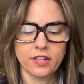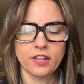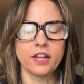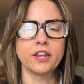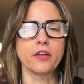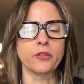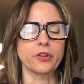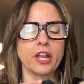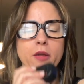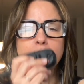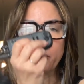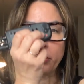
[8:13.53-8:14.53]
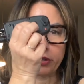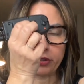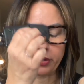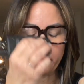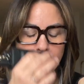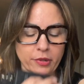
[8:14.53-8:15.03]
another cable where you
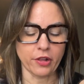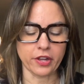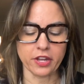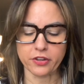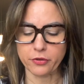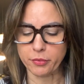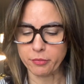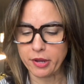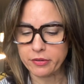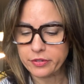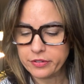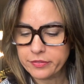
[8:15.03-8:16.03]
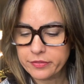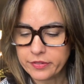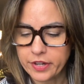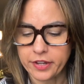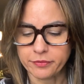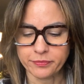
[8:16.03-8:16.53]
can plug in your remote.
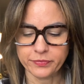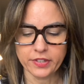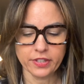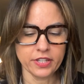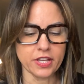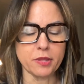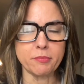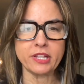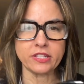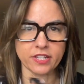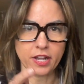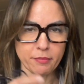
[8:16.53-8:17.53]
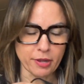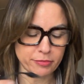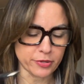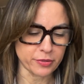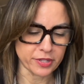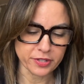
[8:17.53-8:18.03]
Okay. In the meantime, I'm
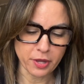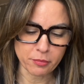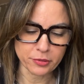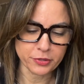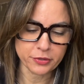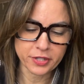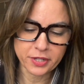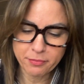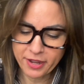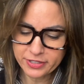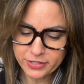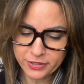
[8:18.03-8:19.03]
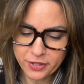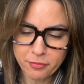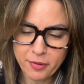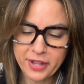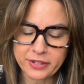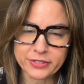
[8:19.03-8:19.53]
doing double duty to make sure all
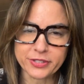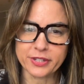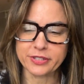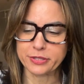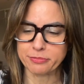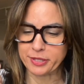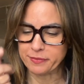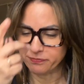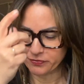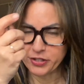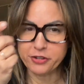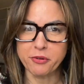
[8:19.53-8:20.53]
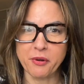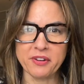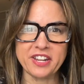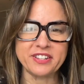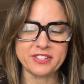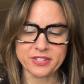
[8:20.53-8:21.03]
mine are charged, but you won't
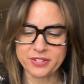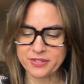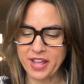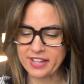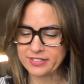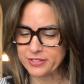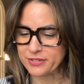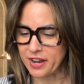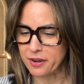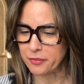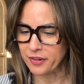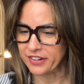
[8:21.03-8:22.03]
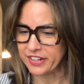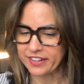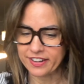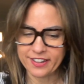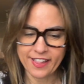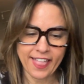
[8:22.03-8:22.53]
need to do that. Do not worry.
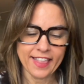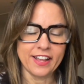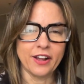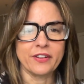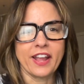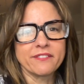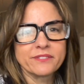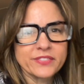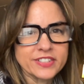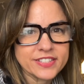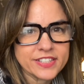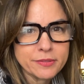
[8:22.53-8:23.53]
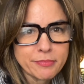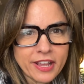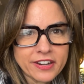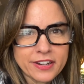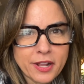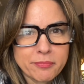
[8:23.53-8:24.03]
Okay, let's get
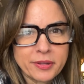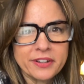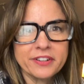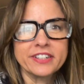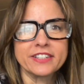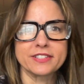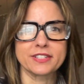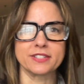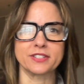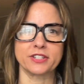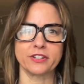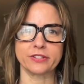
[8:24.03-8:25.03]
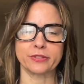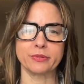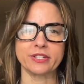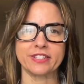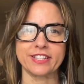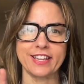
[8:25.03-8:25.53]
Bandit up here, and he's going to show us
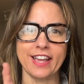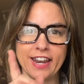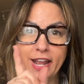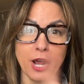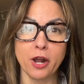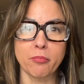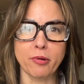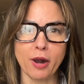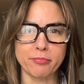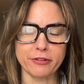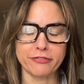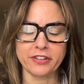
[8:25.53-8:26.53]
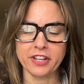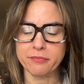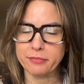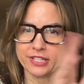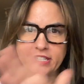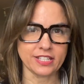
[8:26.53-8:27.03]
once again proper fit,
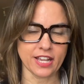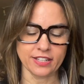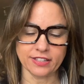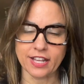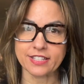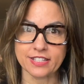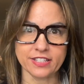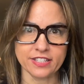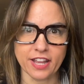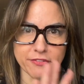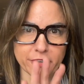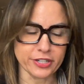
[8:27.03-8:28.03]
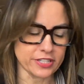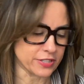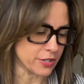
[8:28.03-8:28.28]
because that lesson never gets